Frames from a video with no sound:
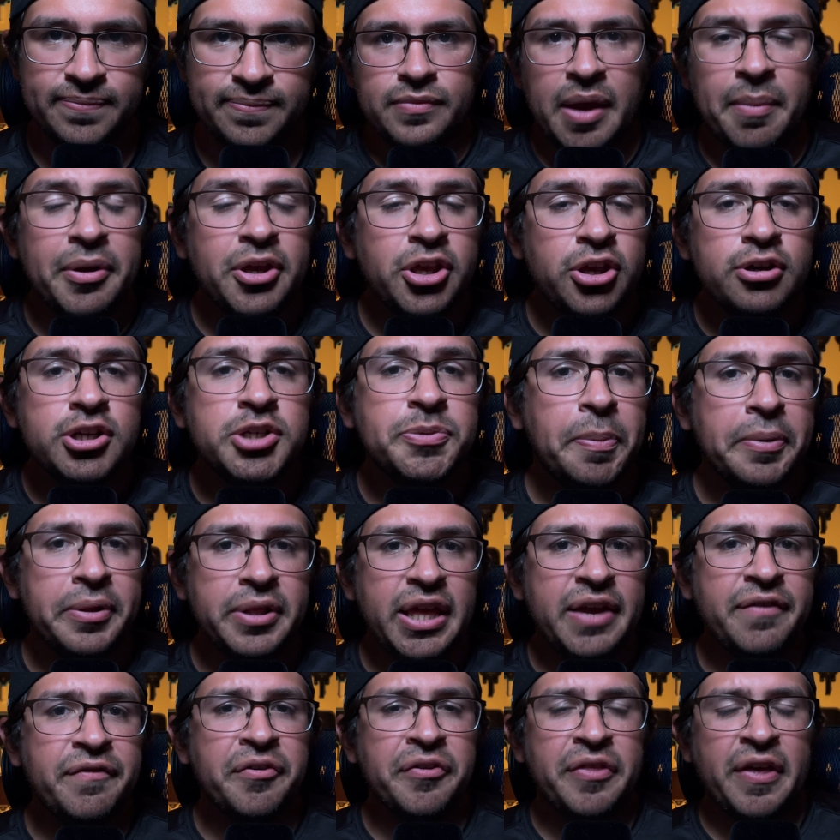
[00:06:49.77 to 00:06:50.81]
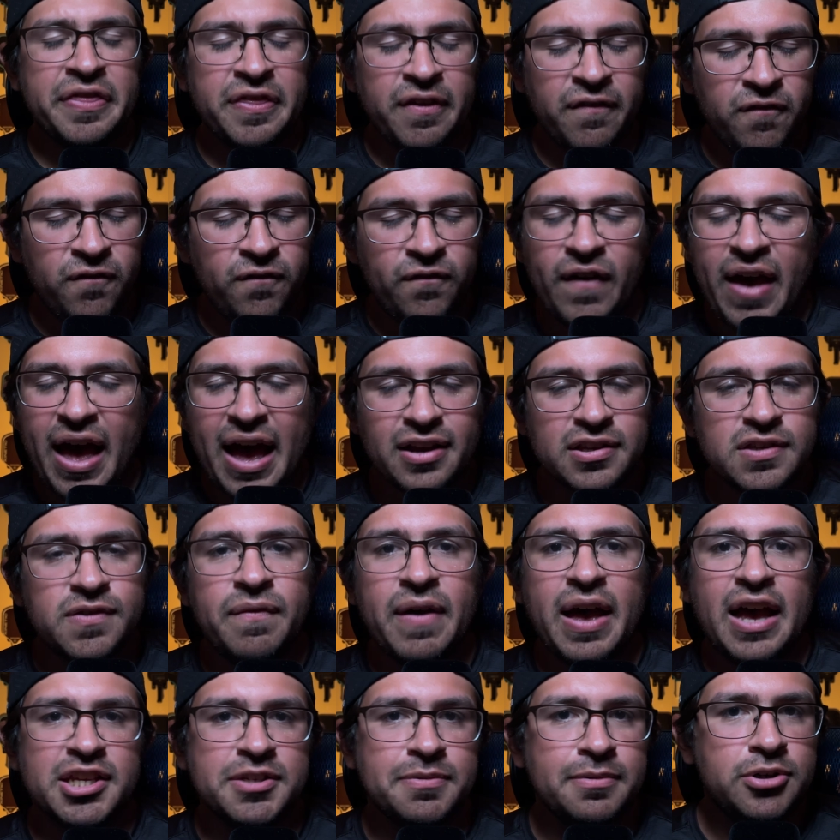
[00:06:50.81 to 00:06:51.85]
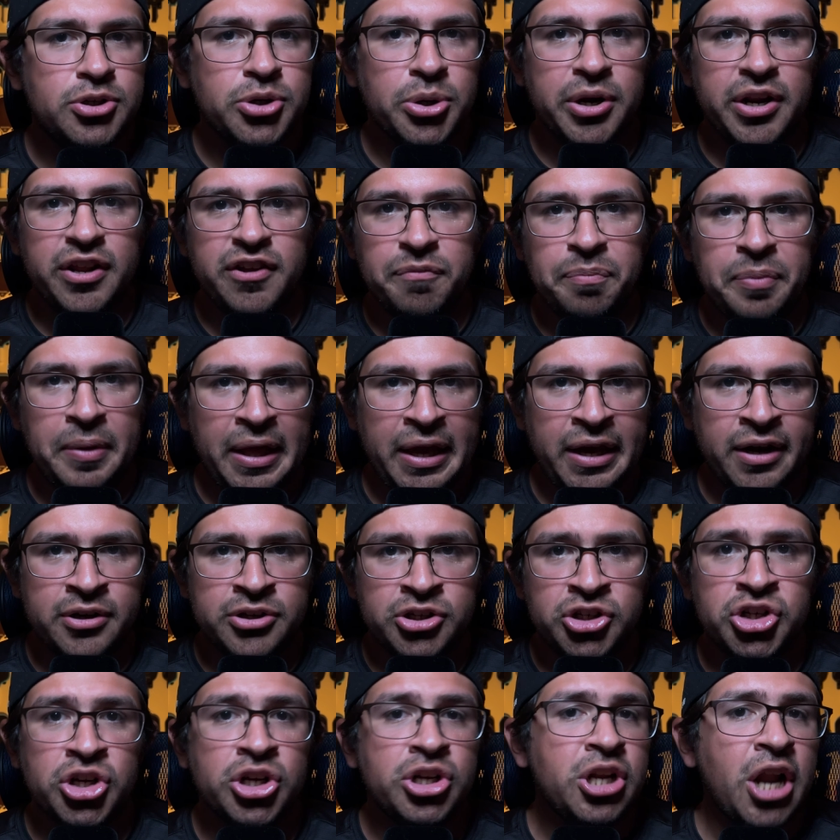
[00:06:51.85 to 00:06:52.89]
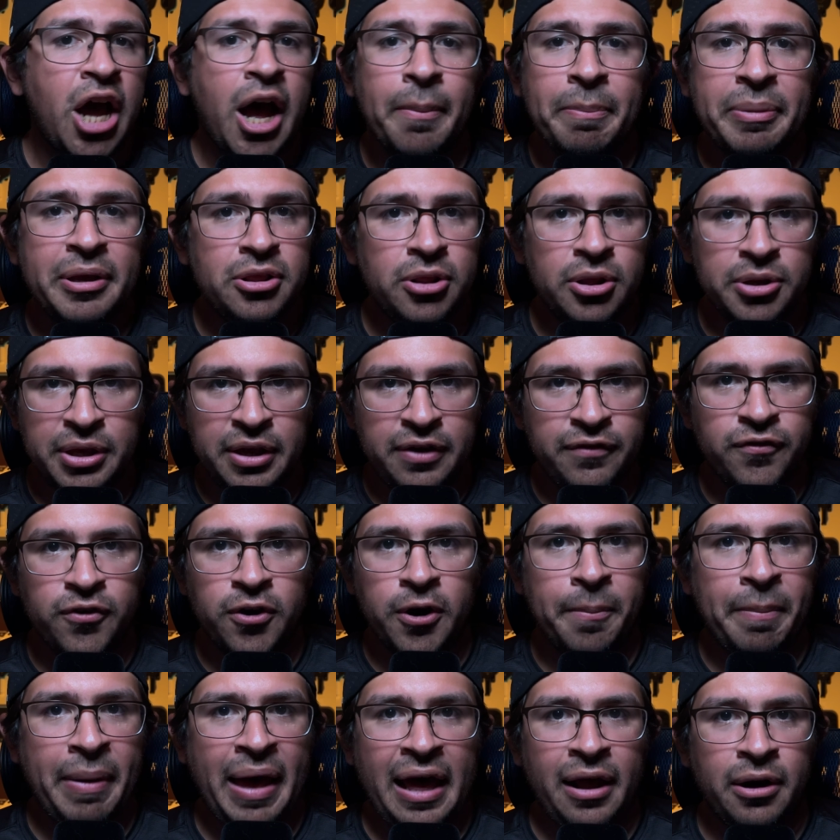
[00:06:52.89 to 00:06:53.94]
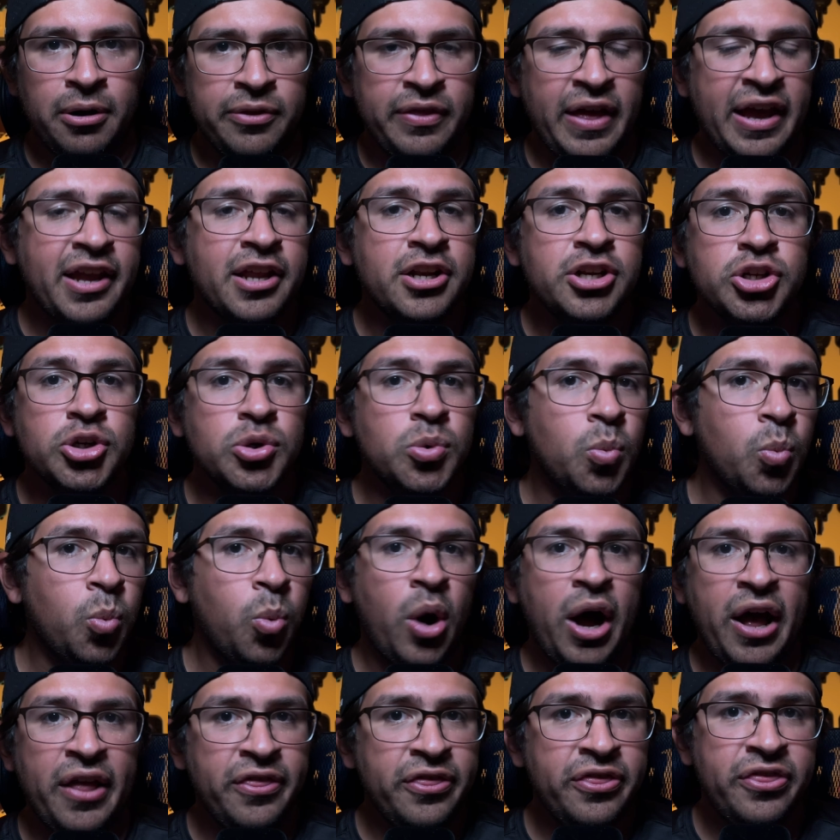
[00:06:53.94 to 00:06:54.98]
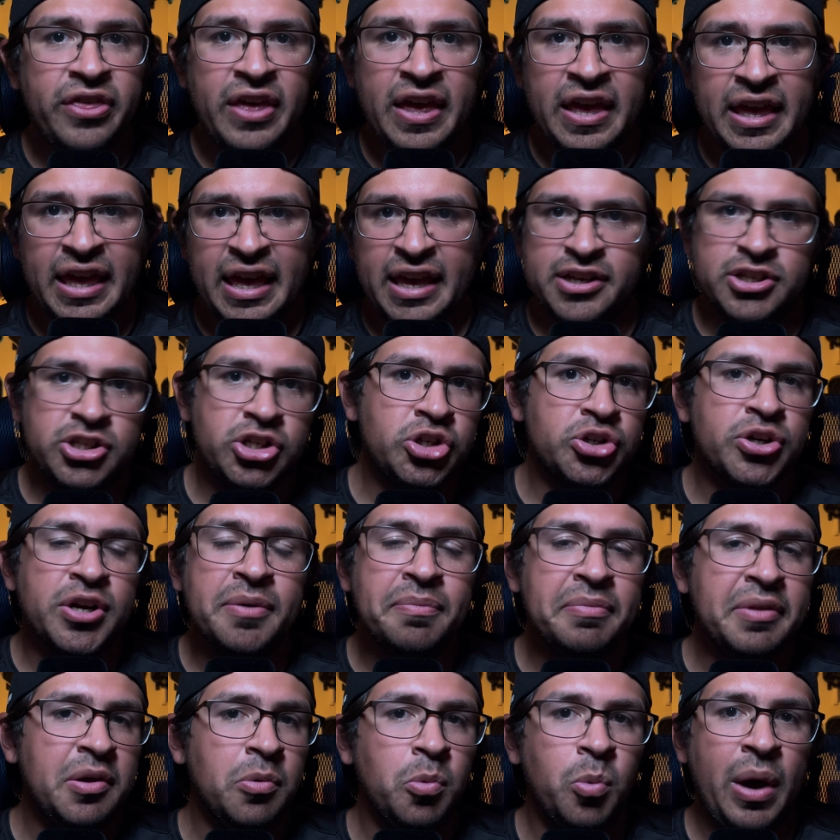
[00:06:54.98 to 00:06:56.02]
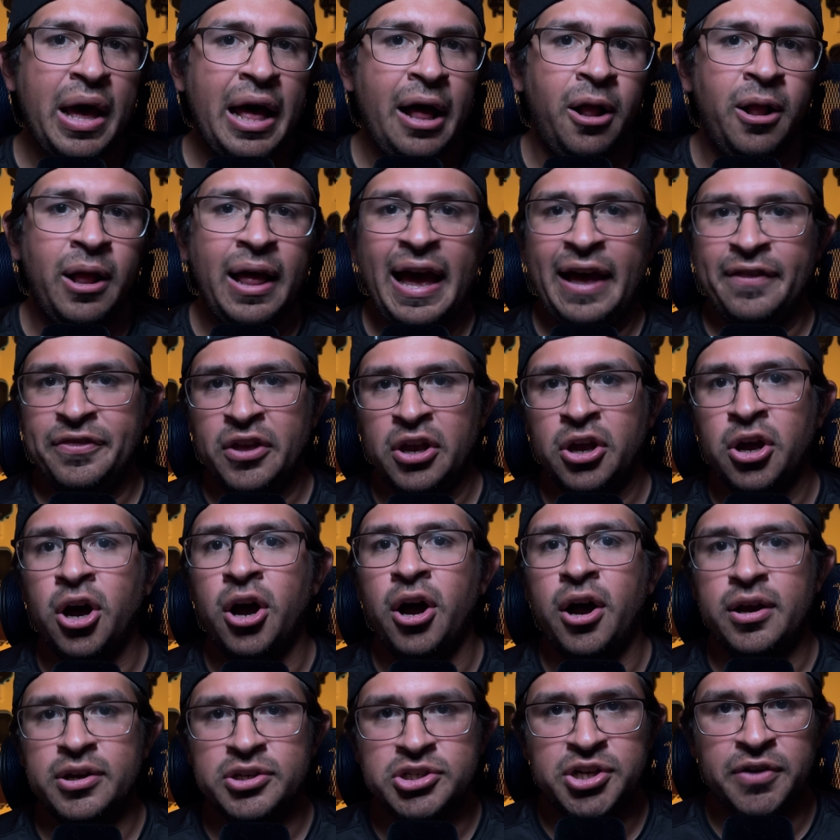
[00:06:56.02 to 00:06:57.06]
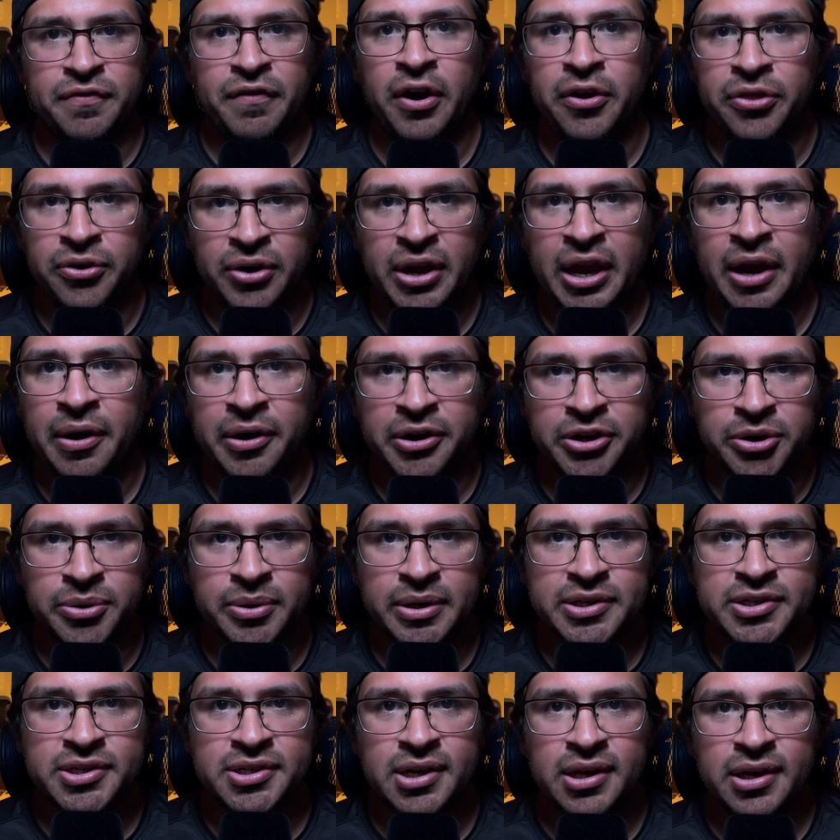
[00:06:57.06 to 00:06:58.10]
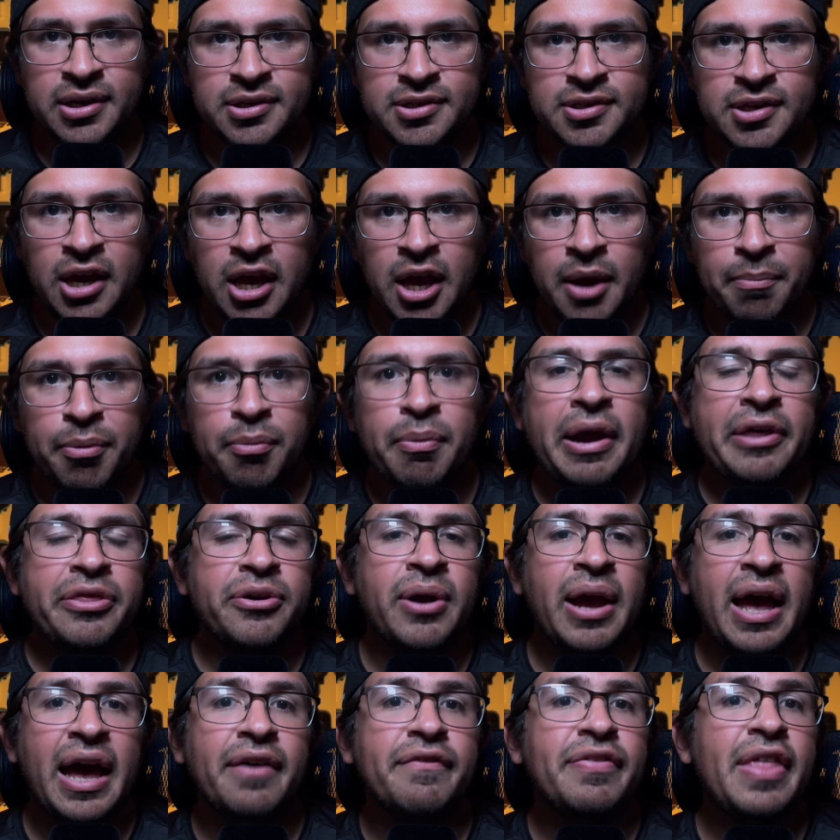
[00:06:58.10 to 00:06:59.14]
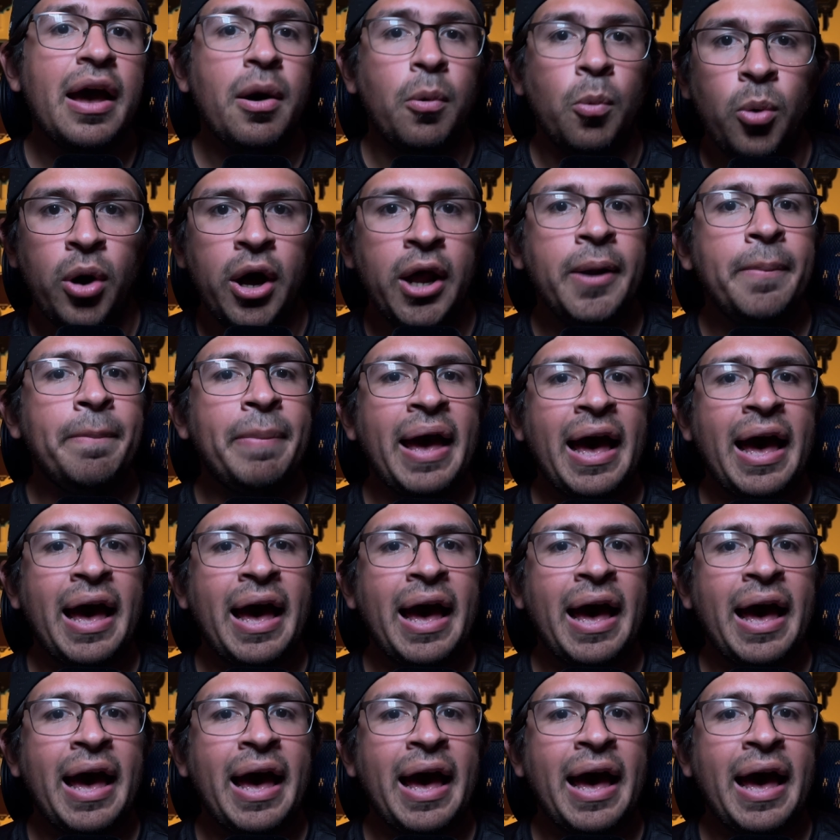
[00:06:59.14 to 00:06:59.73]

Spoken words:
I'm a huge believer that the vast majority of players should not be looking for a paddle that can do one thing extremely well at the cost of other characteristics, but rather have that one